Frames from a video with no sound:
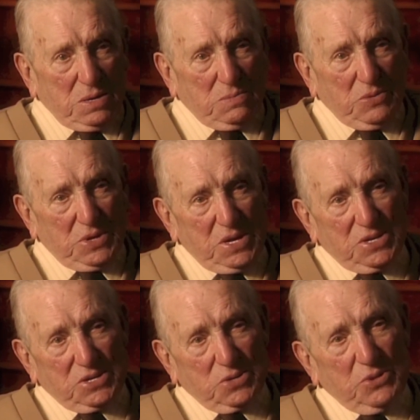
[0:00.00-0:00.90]
But
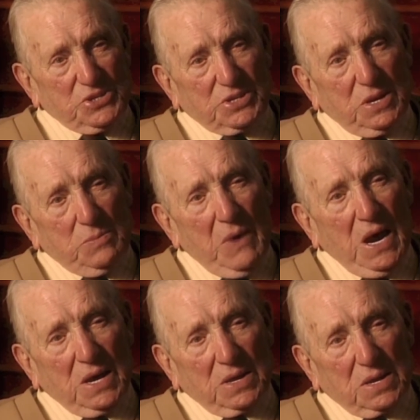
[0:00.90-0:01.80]
his twisted
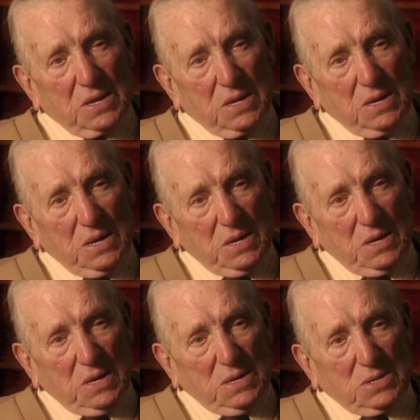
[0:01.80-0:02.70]
mouth
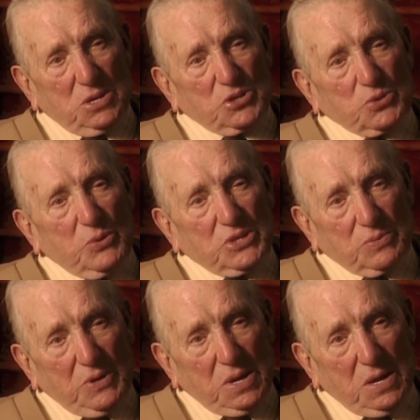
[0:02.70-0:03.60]
just whispered,